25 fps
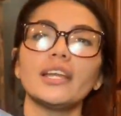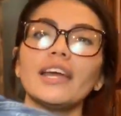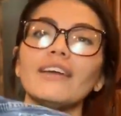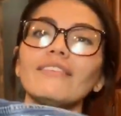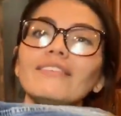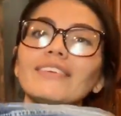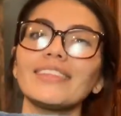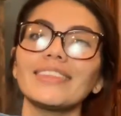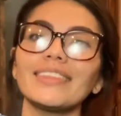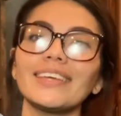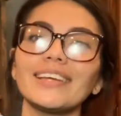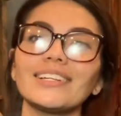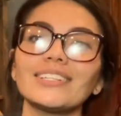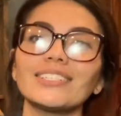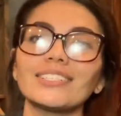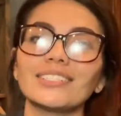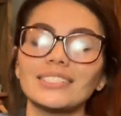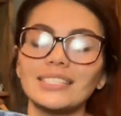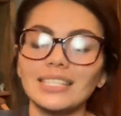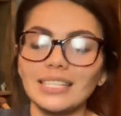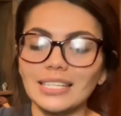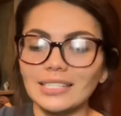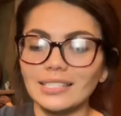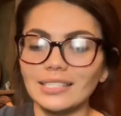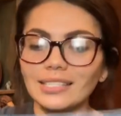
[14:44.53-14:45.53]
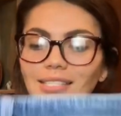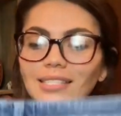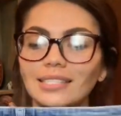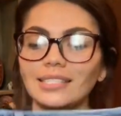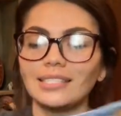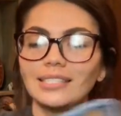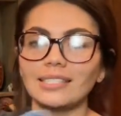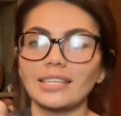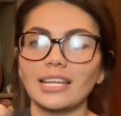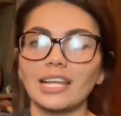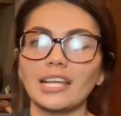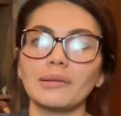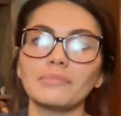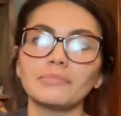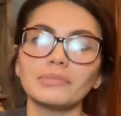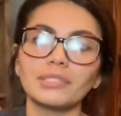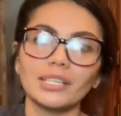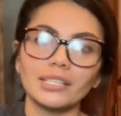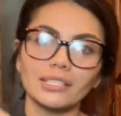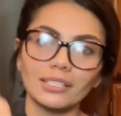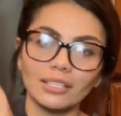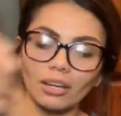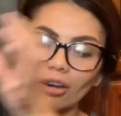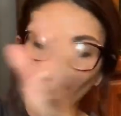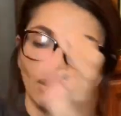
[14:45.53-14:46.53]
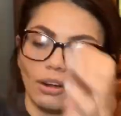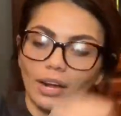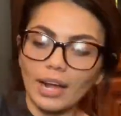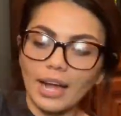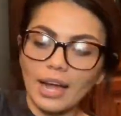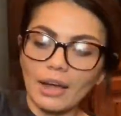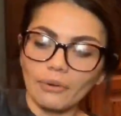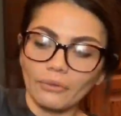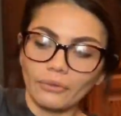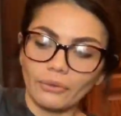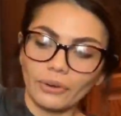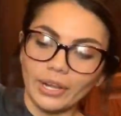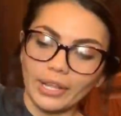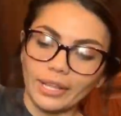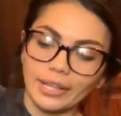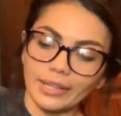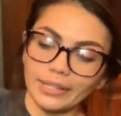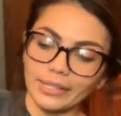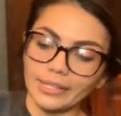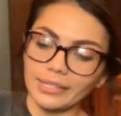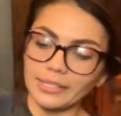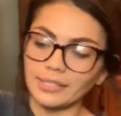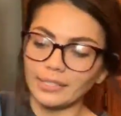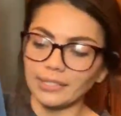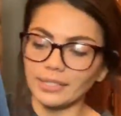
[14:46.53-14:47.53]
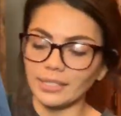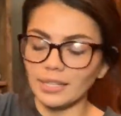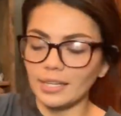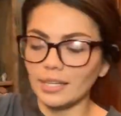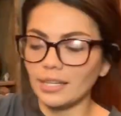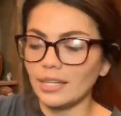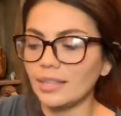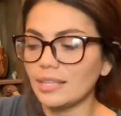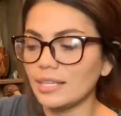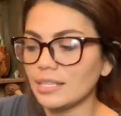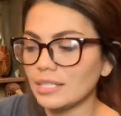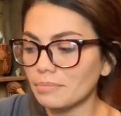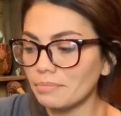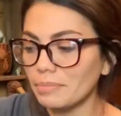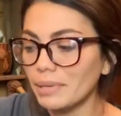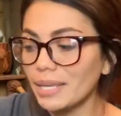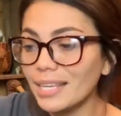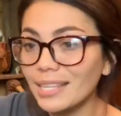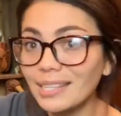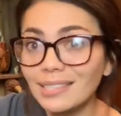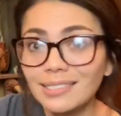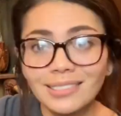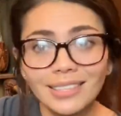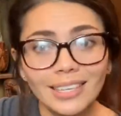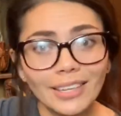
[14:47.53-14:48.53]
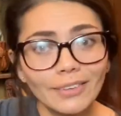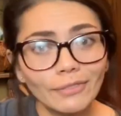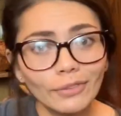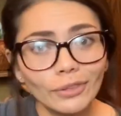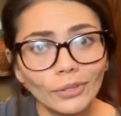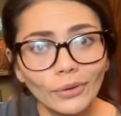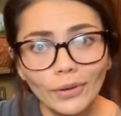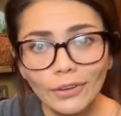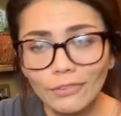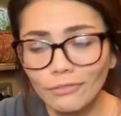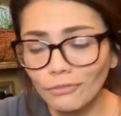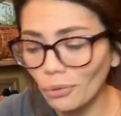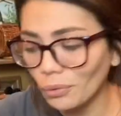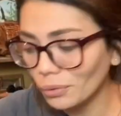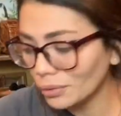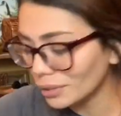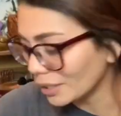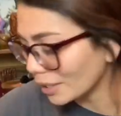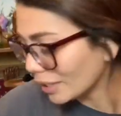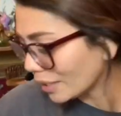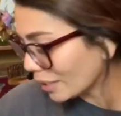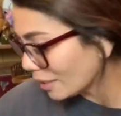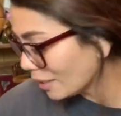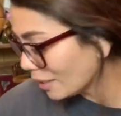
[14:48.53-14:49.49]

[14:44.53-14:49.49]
Everything just needs steamed because it all got wrinkly sitting in these bins, even though I folded it.